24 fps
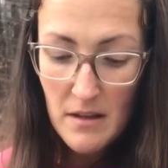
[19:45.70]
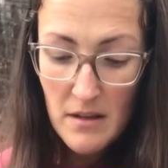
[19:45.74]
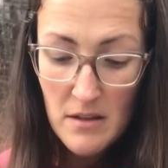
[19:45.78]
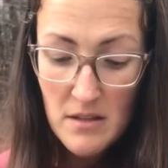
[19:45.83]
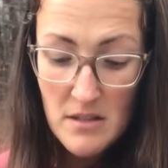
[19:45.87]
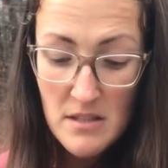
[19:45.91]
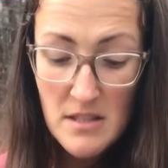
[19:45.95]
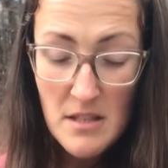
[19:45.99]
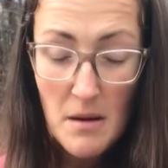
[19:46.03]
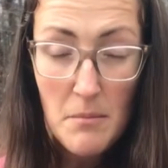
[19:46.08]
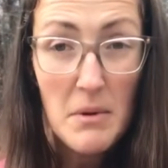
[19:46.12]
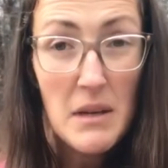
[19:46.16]

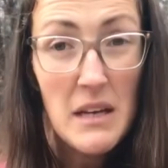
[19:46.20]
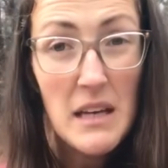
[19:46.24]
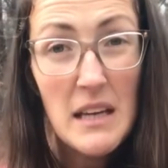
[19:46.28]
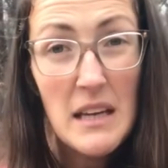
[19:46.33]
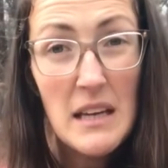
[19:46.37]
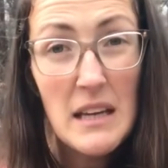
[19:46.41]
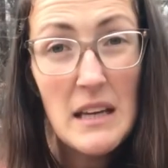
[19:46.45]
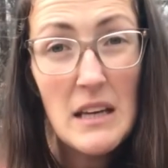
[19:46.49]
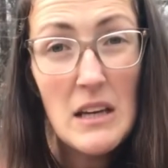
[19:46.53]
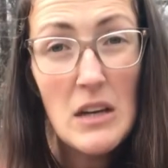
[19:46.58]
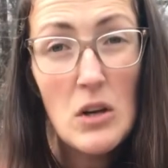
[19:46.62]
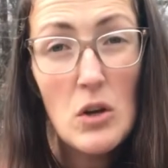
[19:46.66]

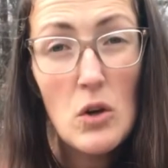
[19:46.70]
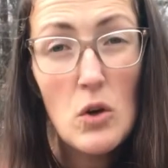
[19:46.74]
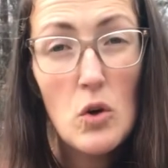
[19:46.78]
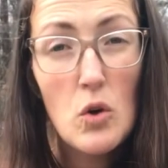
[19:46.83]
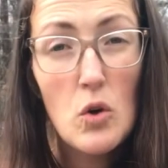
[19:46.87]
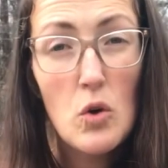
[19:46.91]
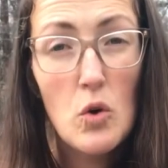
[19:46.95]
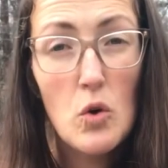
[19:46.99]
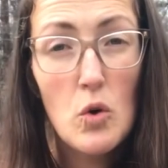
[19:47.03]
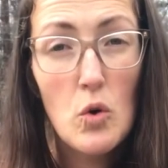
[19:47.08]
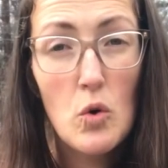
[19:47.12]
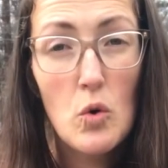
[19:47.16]
Somebody
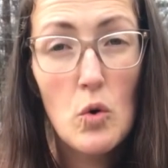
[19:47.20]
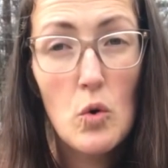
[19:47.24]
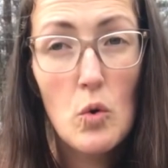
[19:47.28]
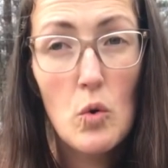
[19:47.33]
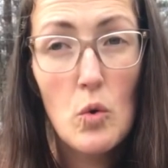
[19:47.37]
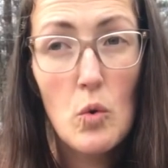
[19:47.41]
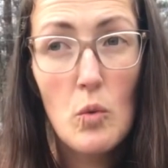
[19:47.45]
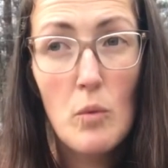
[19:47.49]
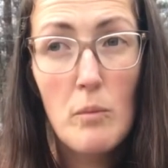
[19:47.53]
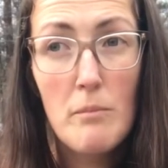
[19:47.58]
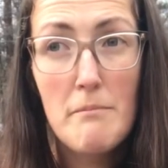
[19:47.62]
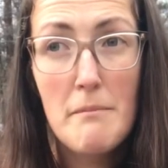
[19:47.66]

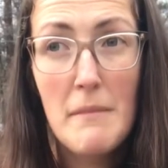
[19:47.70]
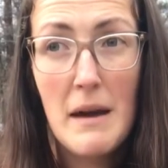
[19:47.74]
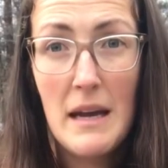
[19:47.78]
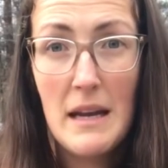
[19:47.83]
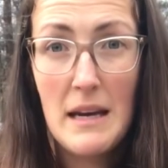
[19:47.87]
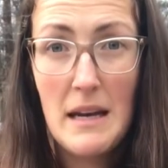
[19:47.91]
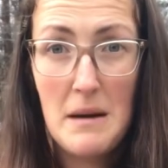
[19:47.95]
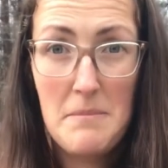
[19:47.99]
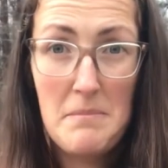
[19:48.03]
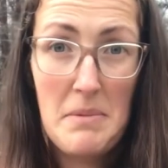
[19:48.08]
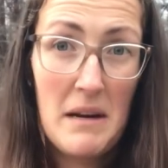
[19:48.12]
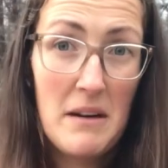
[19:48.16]
who may
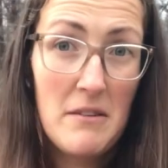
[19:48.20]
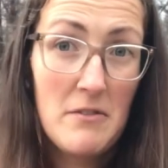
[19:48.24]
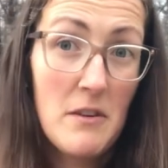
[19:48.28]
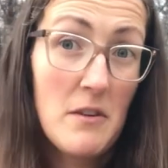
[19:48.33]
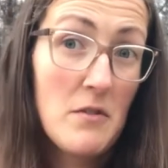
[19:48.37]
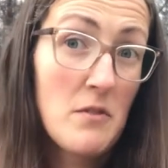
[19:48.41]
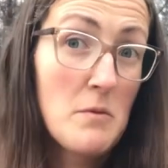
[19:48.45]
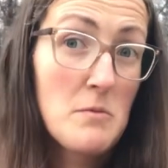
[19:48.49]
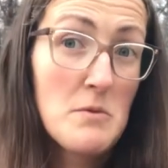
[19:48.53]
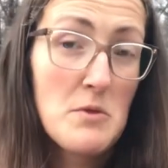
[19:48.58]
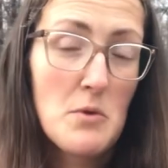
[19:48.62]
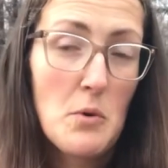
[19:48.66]
not benefit
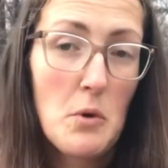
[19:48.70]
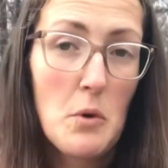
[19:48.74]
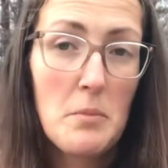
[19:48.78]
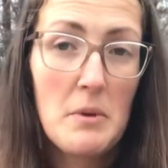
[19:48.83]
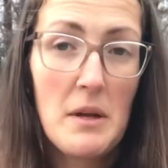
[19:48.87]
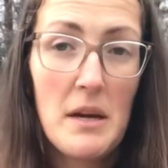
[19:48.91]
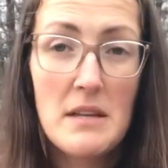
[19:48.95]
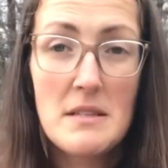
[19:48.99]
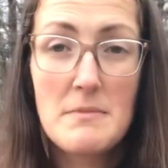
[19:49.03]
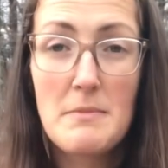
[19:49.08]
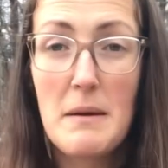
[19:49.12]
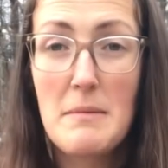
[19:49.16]
from soil
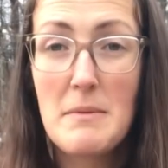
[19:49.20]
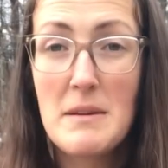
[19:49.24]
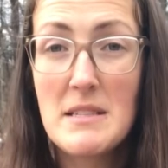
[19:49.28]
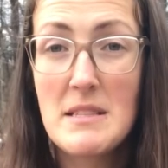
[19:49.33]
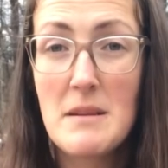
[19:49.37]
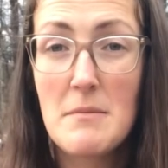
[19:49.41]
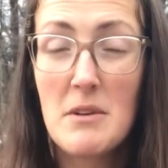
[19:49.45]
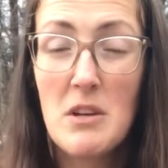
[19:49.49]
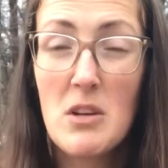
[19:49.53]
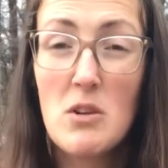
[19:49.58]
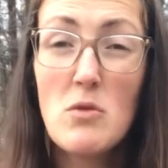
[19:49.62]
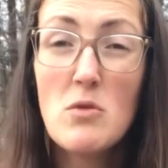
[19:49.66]
blocks may be
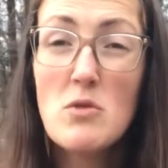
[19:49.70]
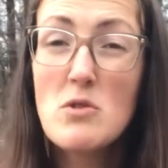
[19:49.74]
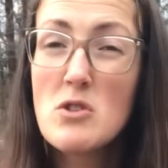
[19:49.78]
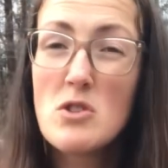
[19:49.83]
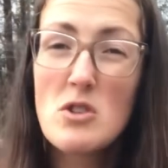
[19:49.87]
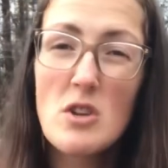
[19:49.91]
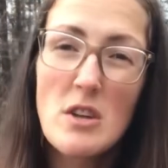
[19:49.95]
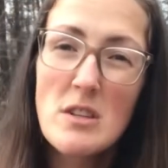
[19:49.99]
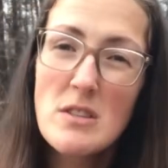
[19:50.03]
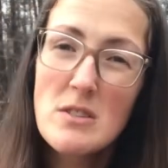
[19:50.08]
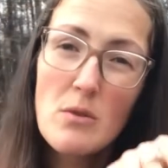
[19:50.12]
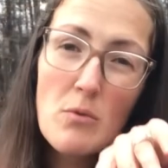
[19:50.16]
somebody who's
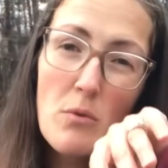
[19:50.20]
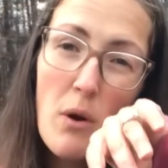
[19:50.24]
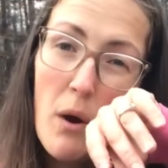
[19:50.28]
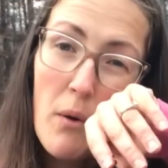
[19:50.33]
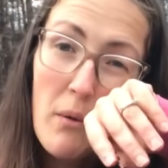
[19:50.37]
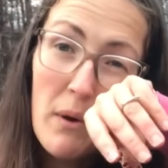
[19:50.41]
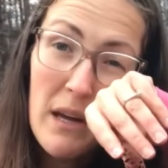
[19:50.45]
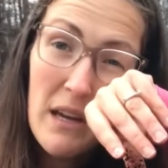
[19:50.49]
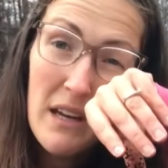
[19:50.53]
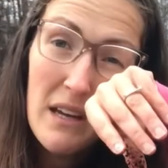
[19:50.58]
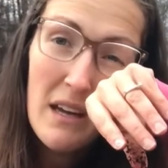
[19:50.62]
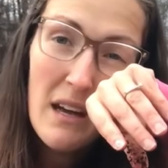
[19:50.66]
just
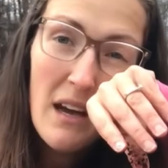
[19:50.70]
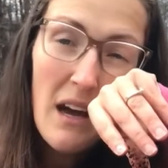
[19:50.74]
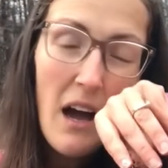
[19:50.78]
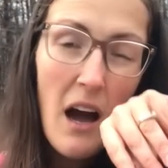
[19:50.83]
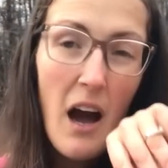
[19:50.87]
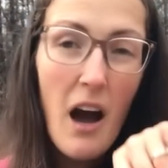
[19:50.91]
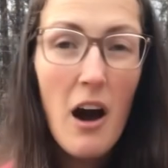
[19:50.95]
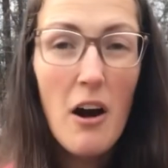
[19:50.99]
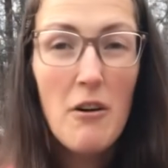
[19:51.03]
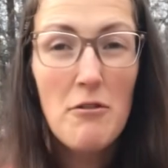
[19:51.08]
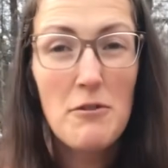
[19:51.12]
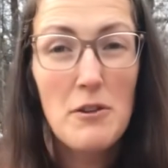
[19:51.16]
growing
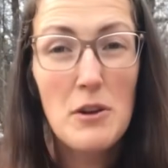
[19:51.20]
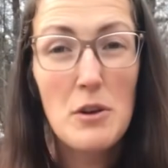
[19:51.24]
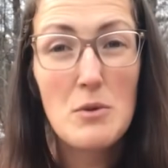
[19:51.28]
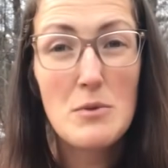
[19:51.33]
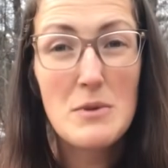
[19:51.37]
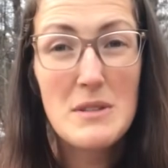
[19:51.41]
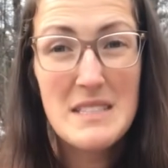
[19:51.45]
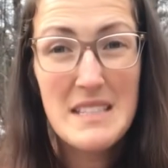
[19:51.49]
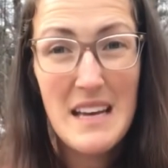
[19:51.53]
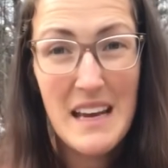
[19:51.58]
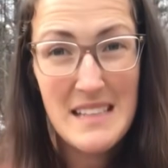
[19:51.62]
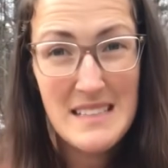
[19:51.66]
a few
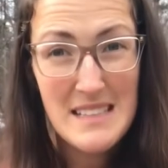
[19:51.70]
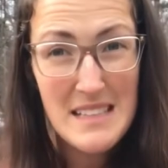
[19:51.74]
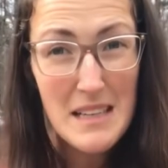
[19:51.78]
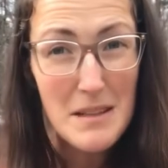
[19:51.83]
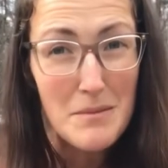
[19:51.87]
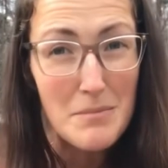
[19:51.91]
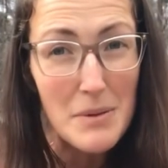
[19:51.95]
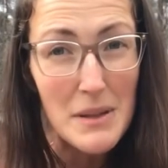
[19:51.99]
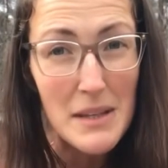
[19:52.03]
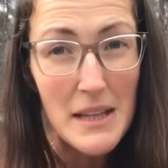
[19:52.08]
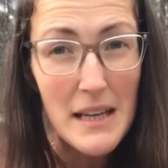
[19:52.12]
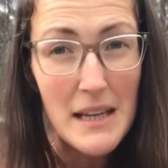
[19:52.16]
dozen
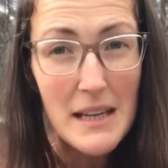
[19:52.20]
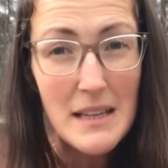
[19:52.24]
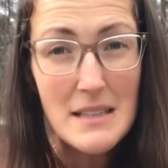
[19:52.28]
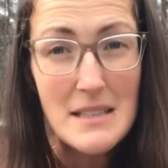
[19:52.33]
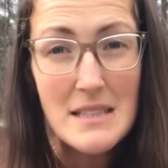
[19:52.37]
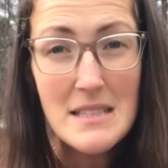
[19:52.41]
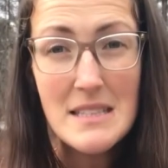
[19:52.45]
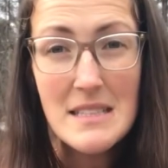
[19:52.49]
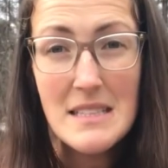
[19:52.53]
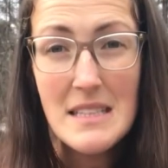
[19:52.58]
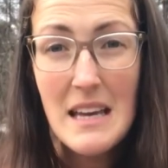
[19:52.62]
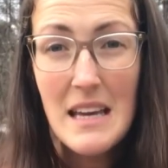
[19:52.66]

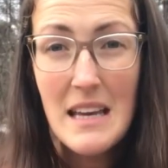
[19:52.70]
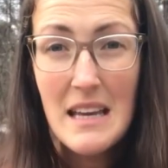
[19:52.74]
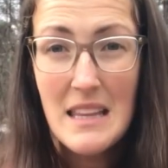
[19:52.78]
plants.